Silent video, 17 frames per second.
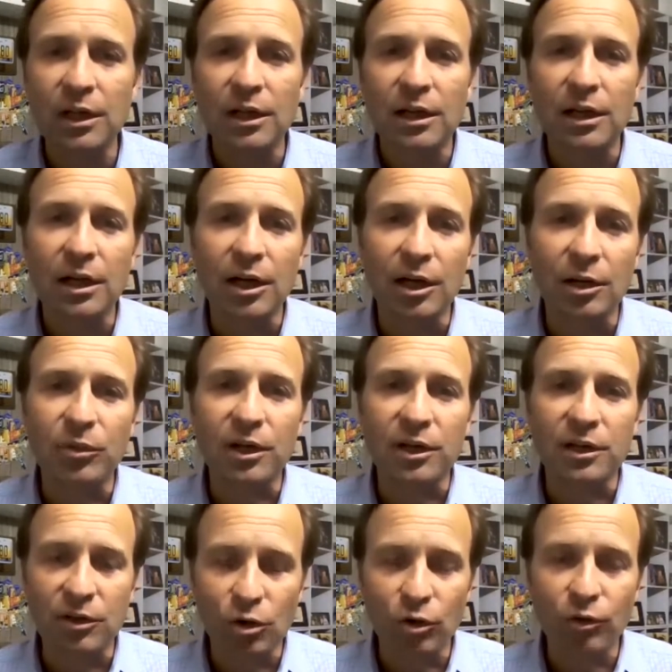
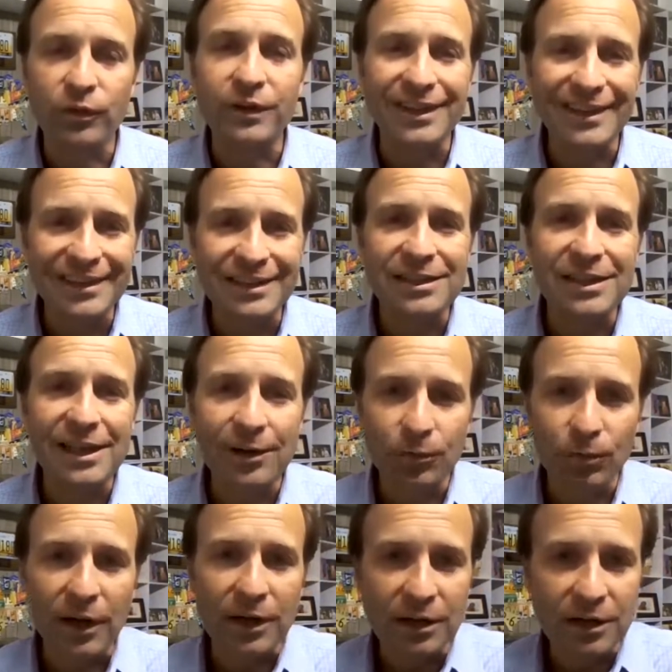but COVID is a
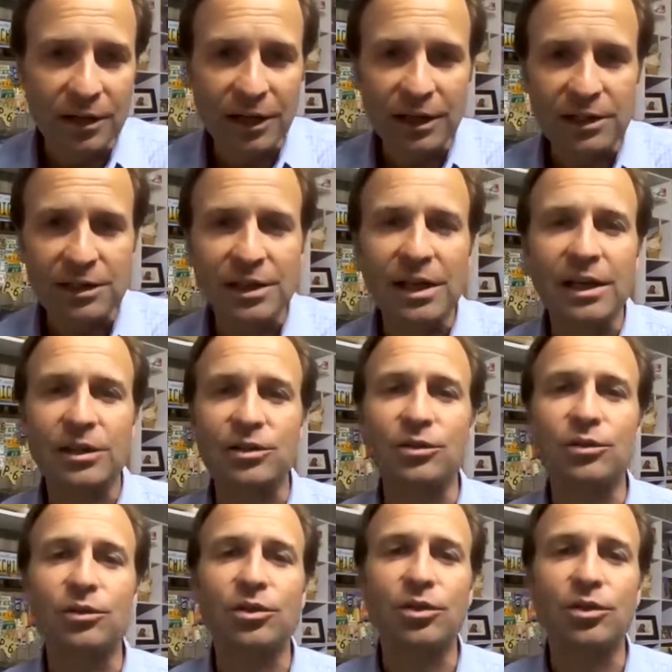recognized hazard.